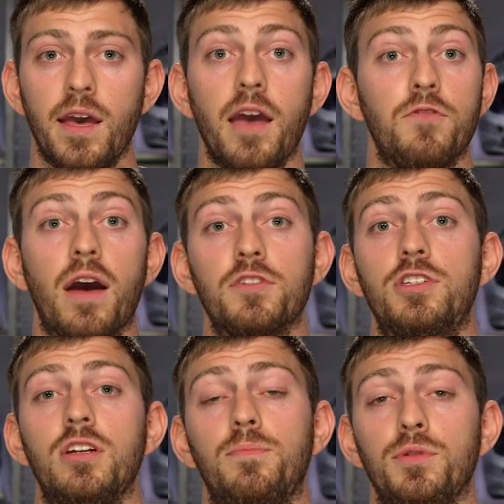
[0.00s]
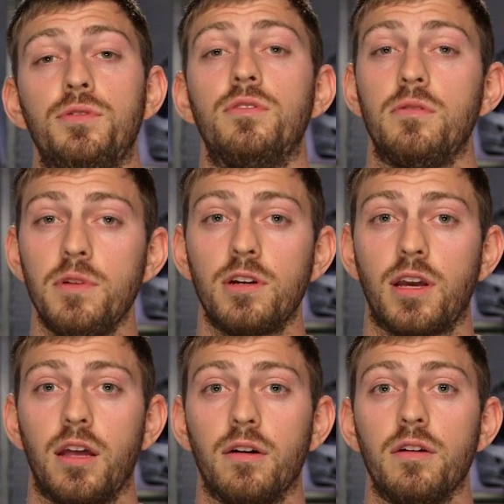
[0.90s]
If you have a Sena Bluetooth
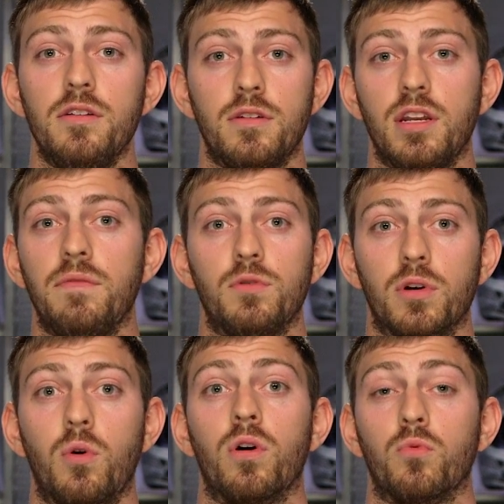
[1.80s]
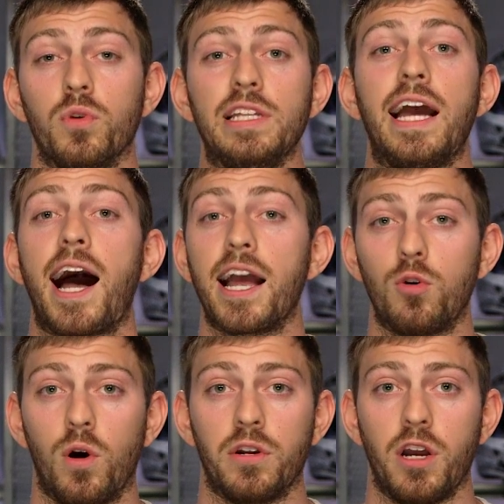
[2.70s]
communicator, you can even record really high
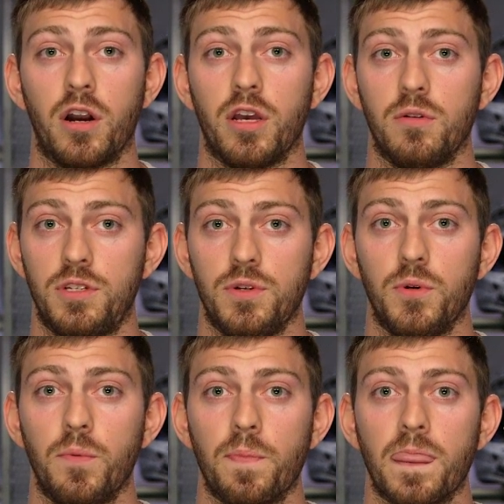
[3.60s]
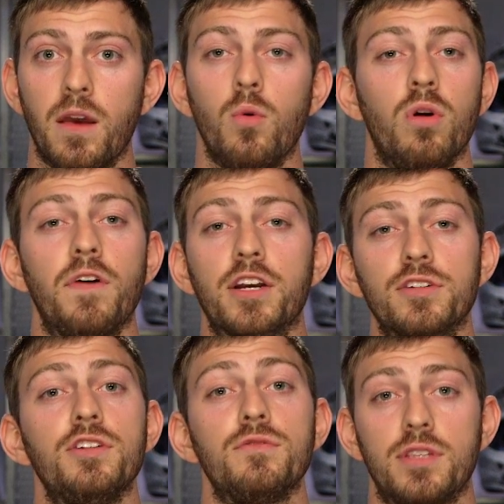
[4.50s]
quality audio too. We've
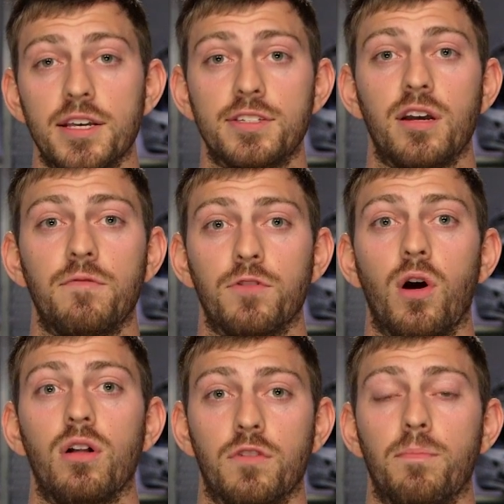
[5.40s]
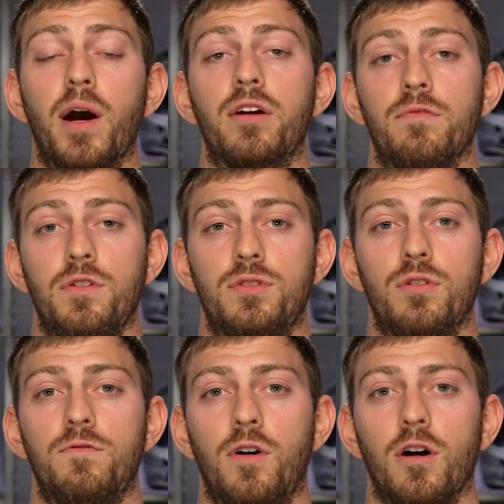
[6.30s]
actually used that setup for all of our bike reviews
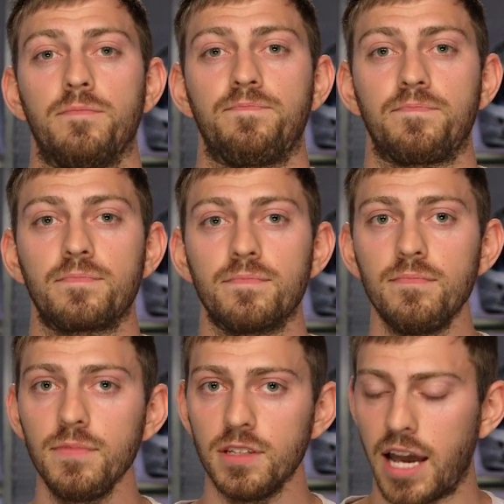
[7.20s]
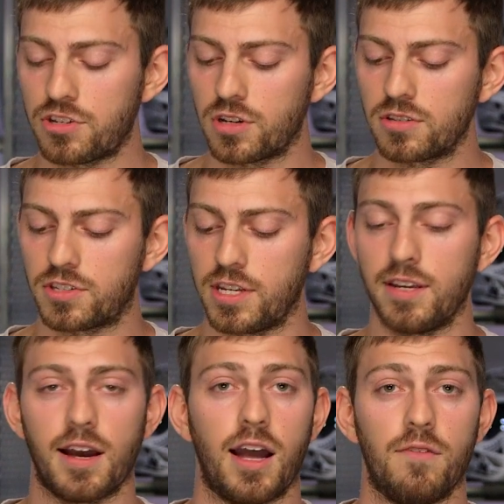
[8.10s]
so far. As you can
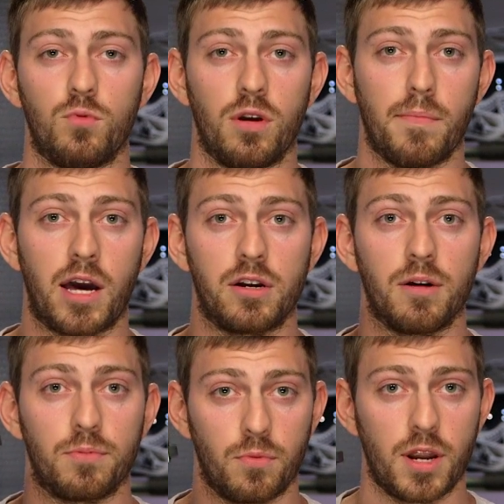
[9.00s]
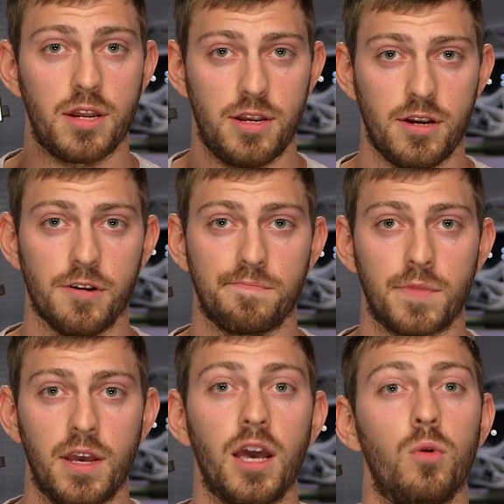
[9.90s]
see, I have one mounted up right here.
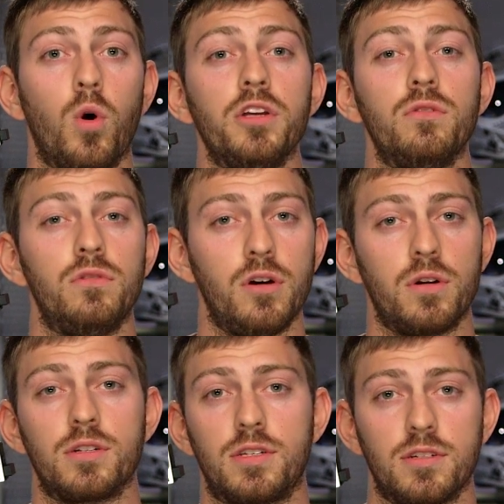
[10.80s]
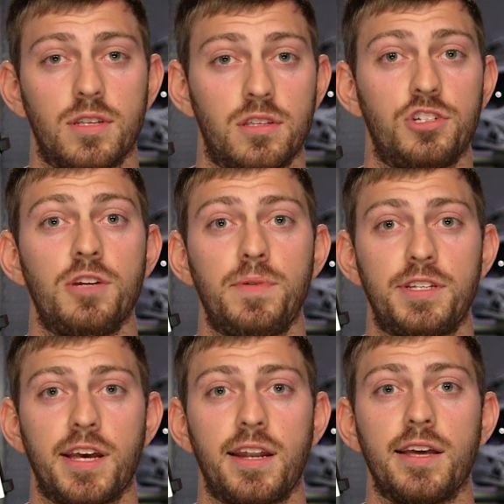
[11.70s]
And what you'll notice is that the G P
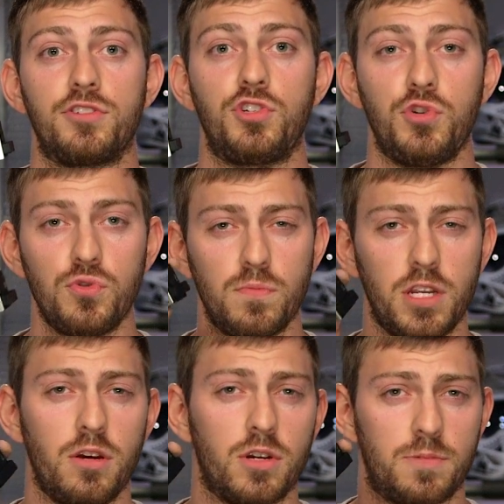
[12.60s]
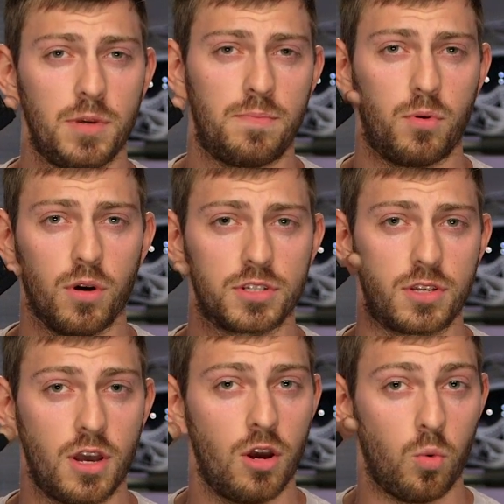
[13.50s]
ten has two mini U S B
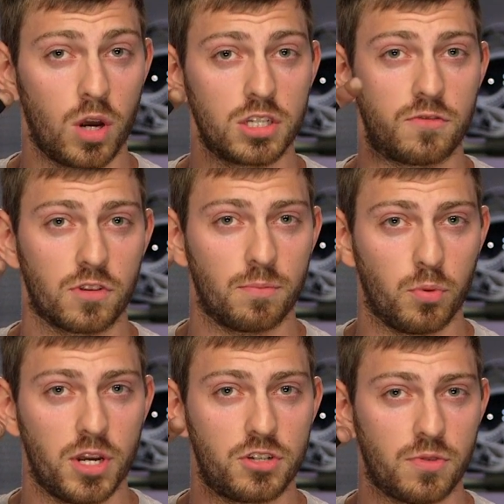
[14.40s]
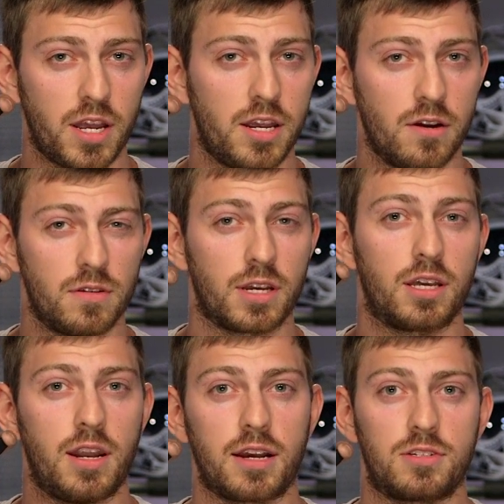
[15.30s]
ports. One is for the bridge right here that
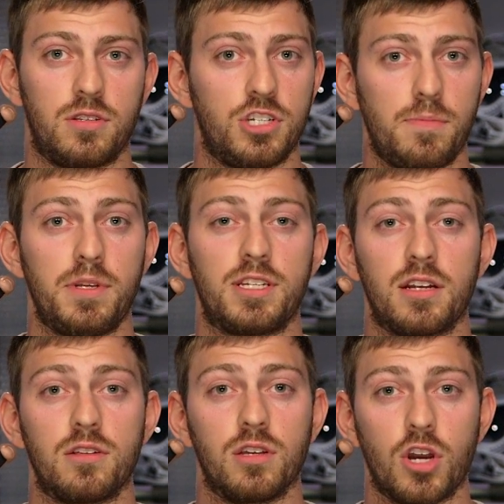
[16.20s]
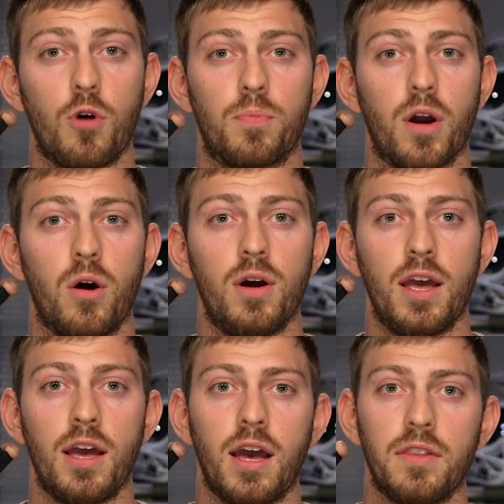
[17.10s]
connects the G P ten to the GoPro,
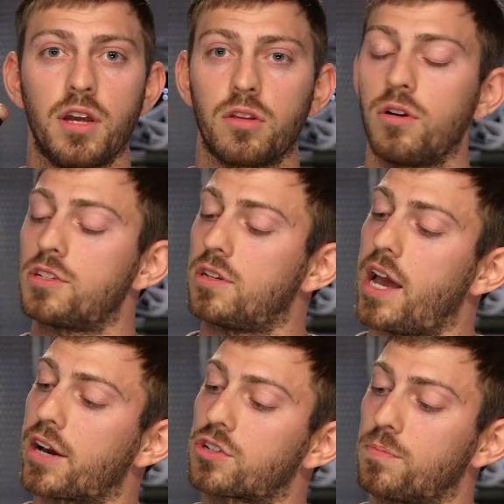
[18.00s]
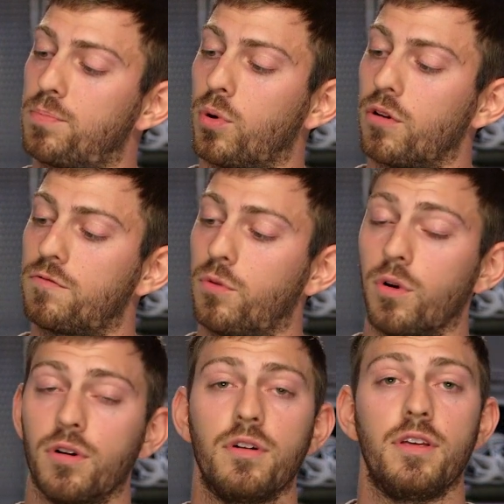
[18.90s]
and the other is an extra port
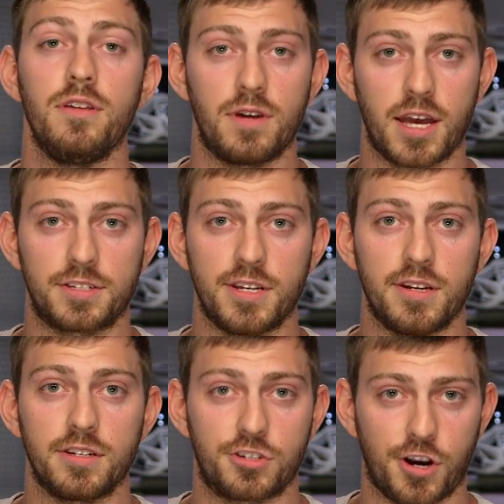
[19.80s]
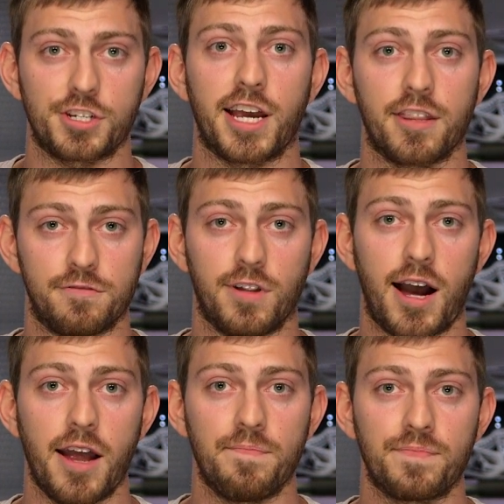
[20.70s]
for, you guessed it, charging on the
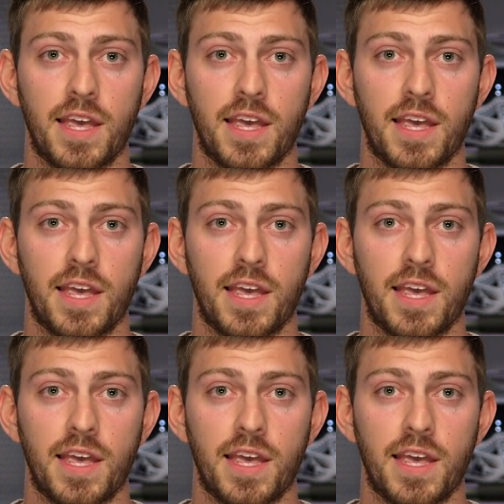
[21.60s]
fly.